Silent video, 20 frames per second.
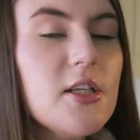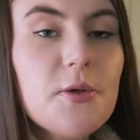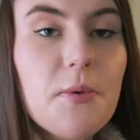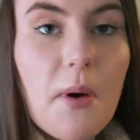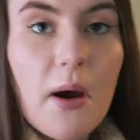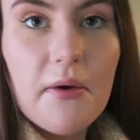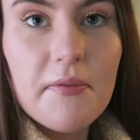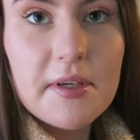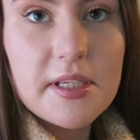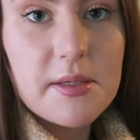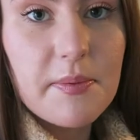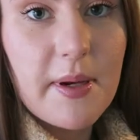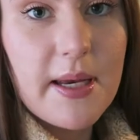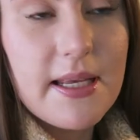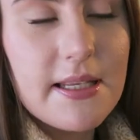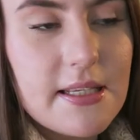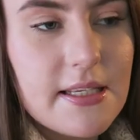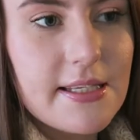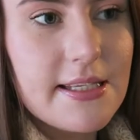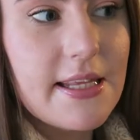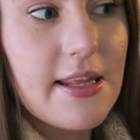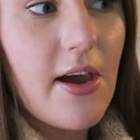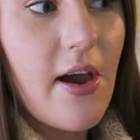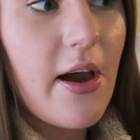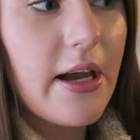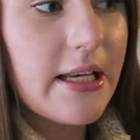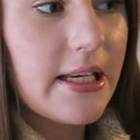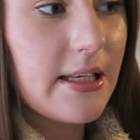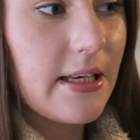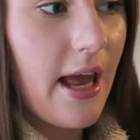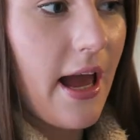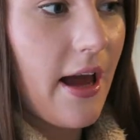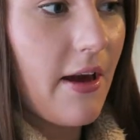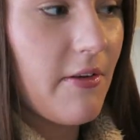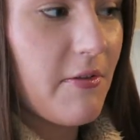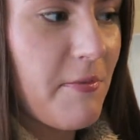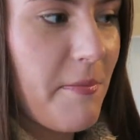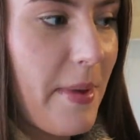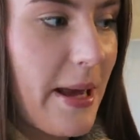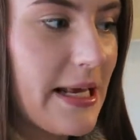12-inch pizza so that I can
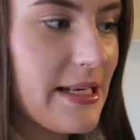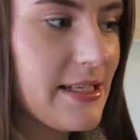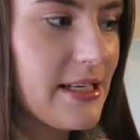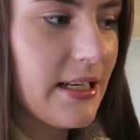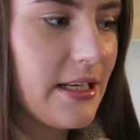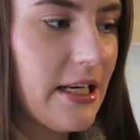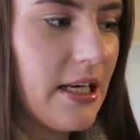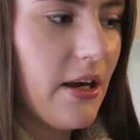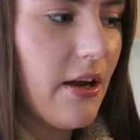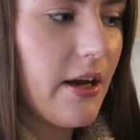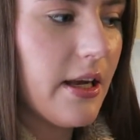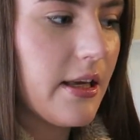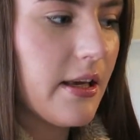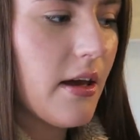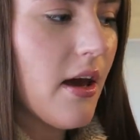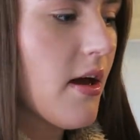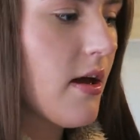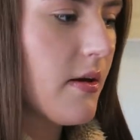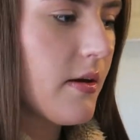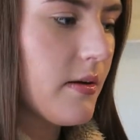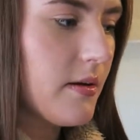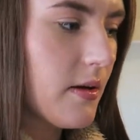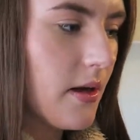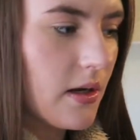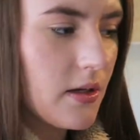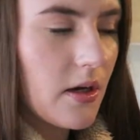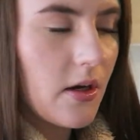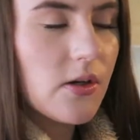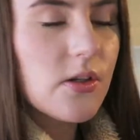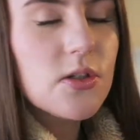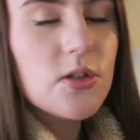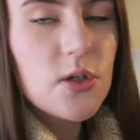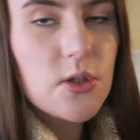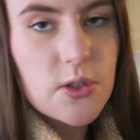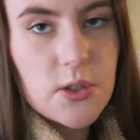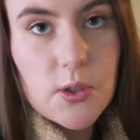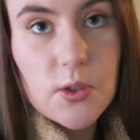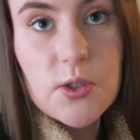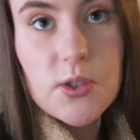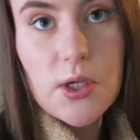have basically like
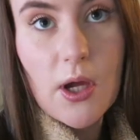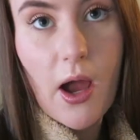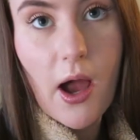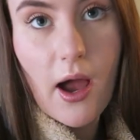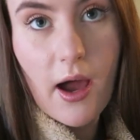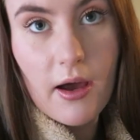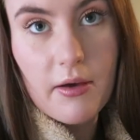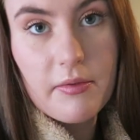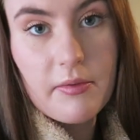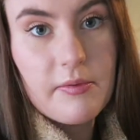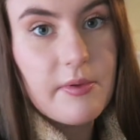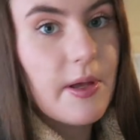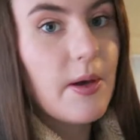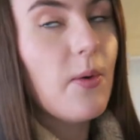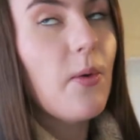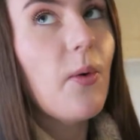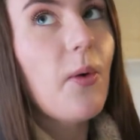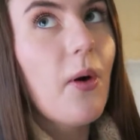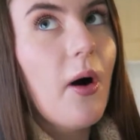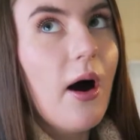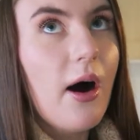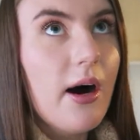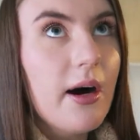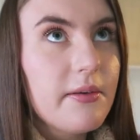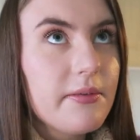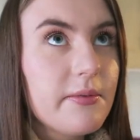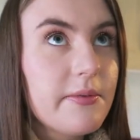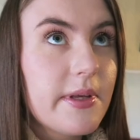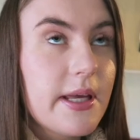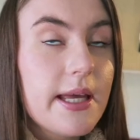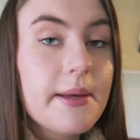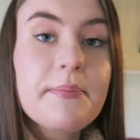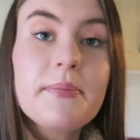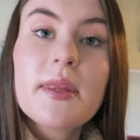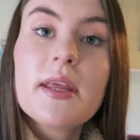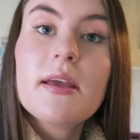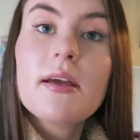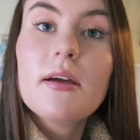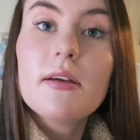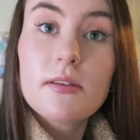just under half of it or half of it
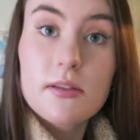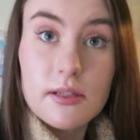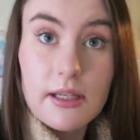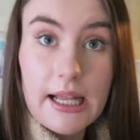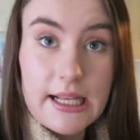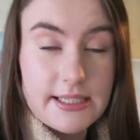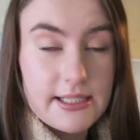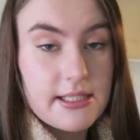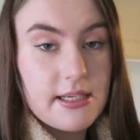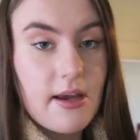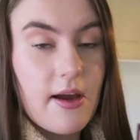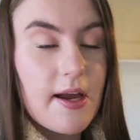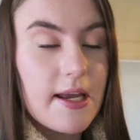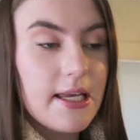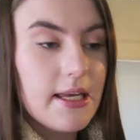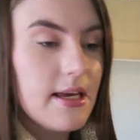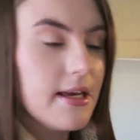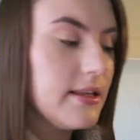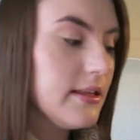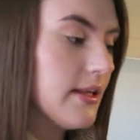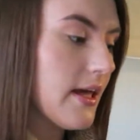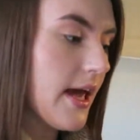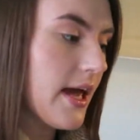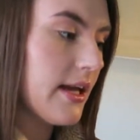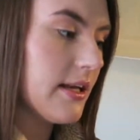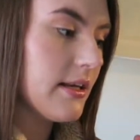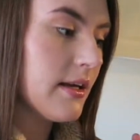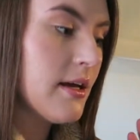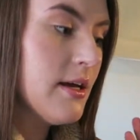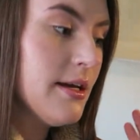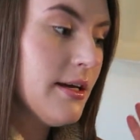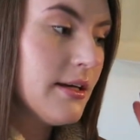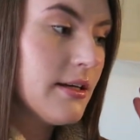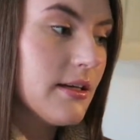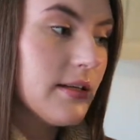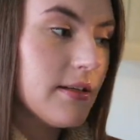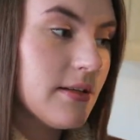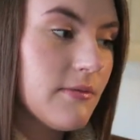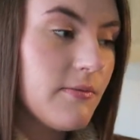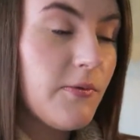last night, and then
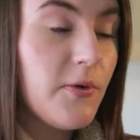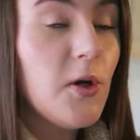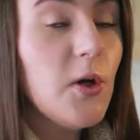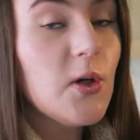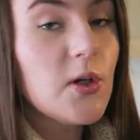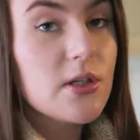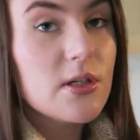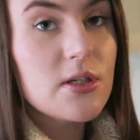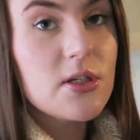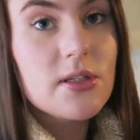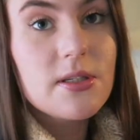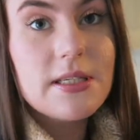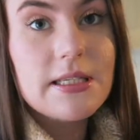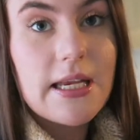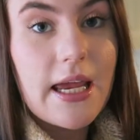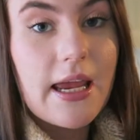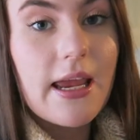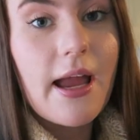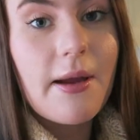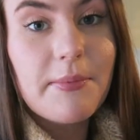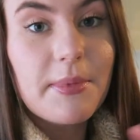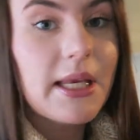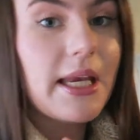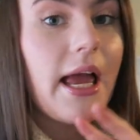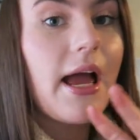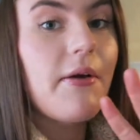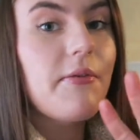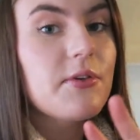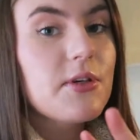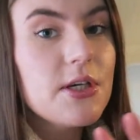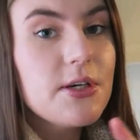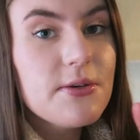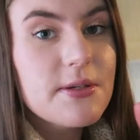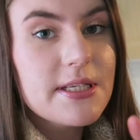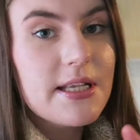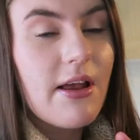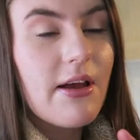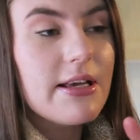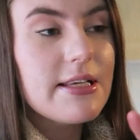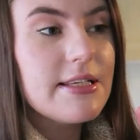for lunch today I'm gonna have two
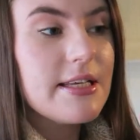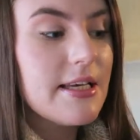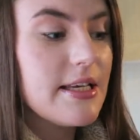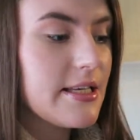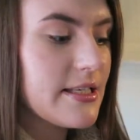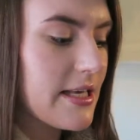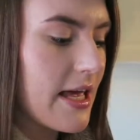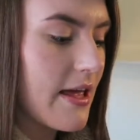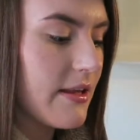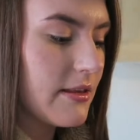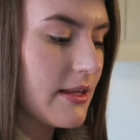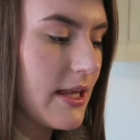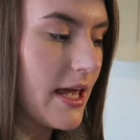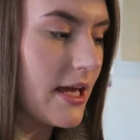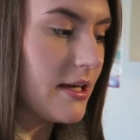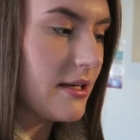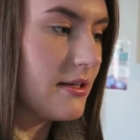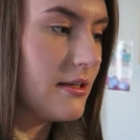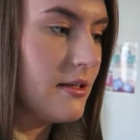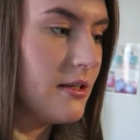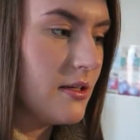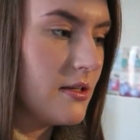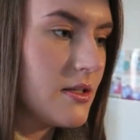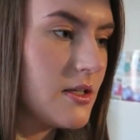slices, and then